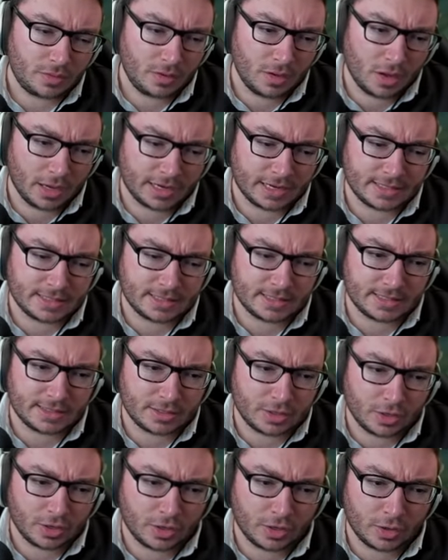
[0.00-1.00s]
I
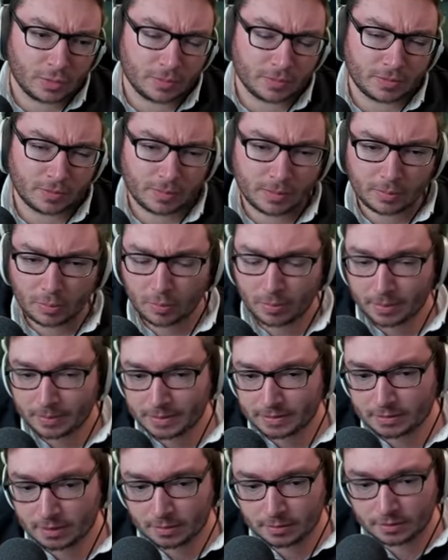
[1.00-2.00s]
know some people might be
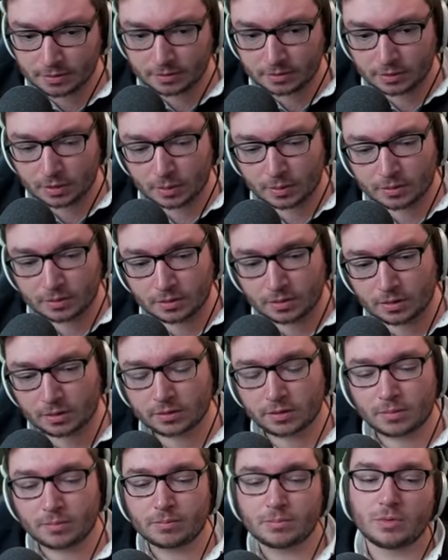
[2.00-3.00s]
tempted to go into like
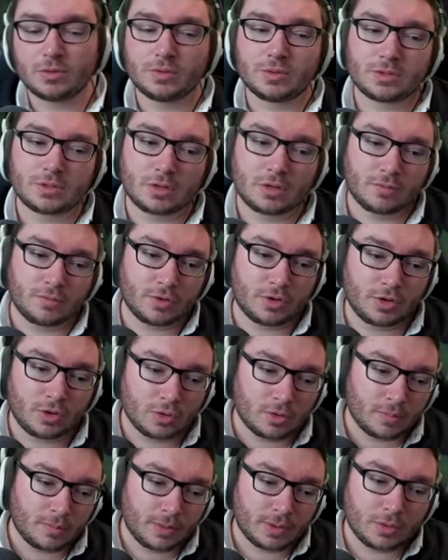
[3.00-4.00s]
the Moonstone
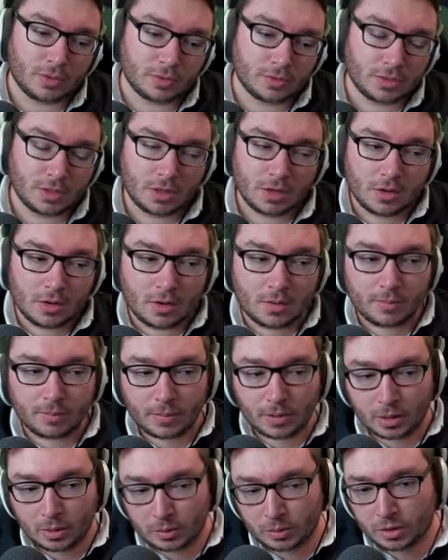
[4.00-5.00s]
Renewer build,
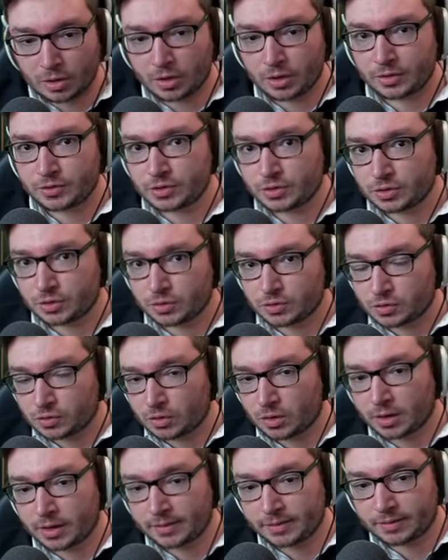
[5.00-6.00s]
but I would urge you to
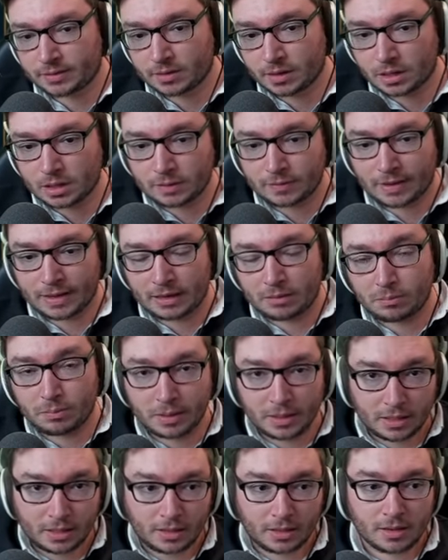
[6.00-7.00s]
try this kind of AP
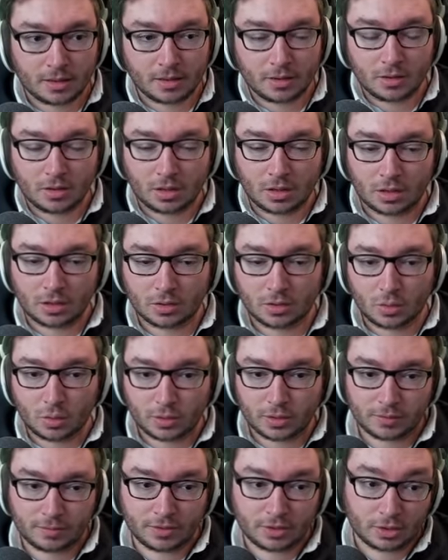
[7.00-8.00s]

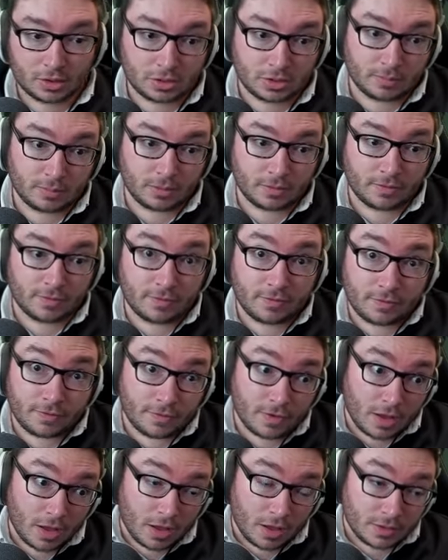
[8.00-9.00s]
cooldown reduction build
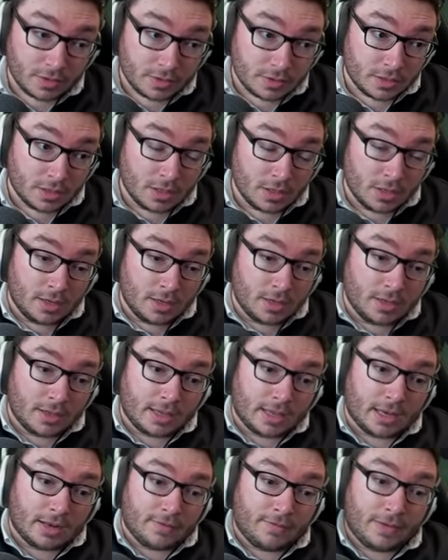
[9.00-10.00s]
first.
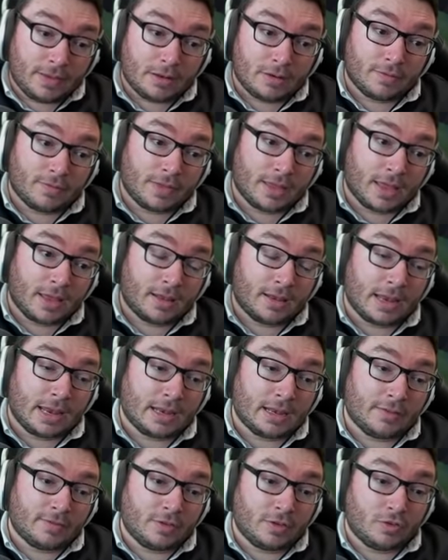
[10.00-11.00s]
Get a feel of that,
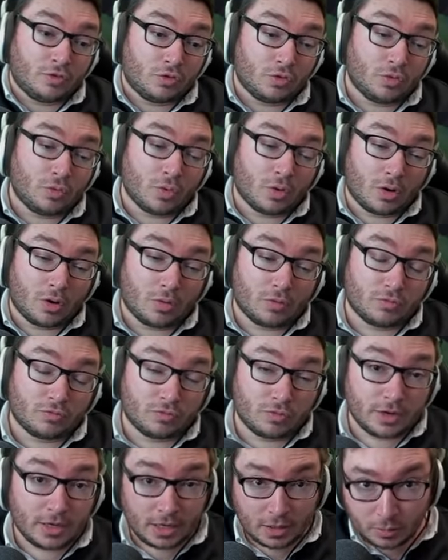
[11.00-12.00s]
and if you do
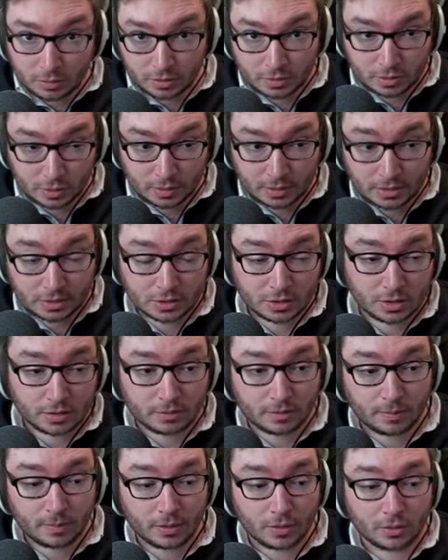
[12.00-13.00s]
really want to do an
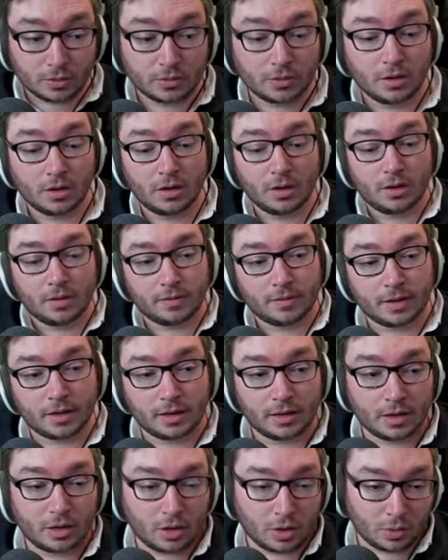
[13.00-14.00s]
enchanted build,
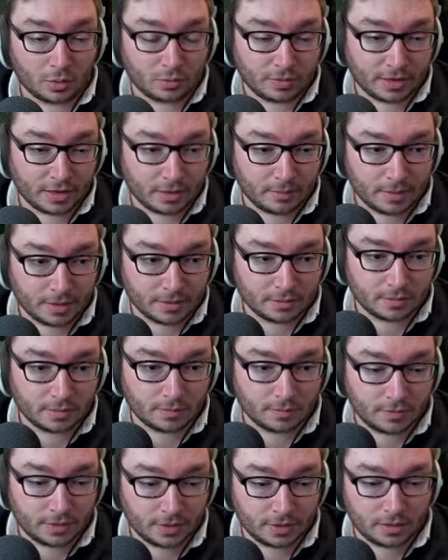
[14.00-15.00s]
then I would recommend
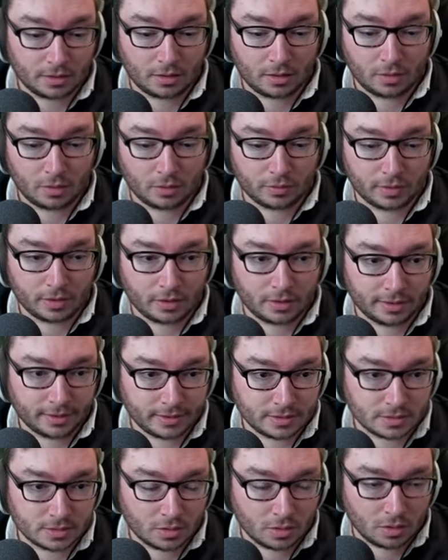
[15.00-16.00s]
something along the
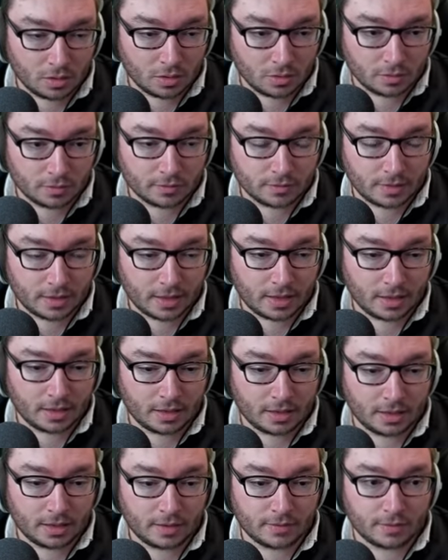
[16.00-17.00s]
lines of
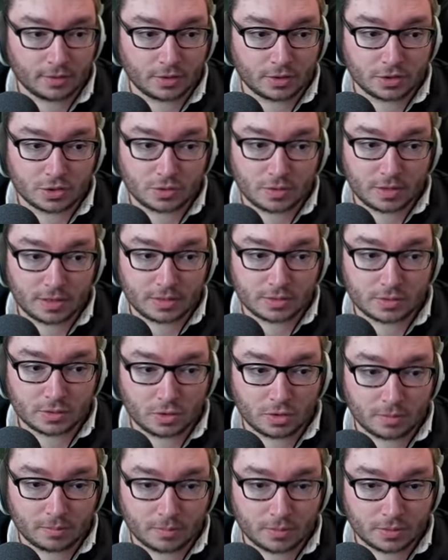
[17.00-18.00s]
either a Shridius
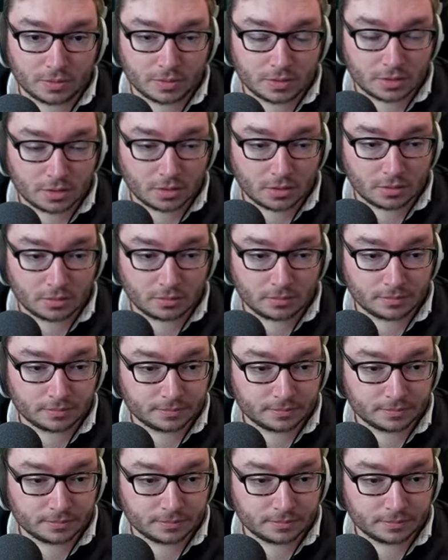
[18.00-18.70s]
or a Moonstone.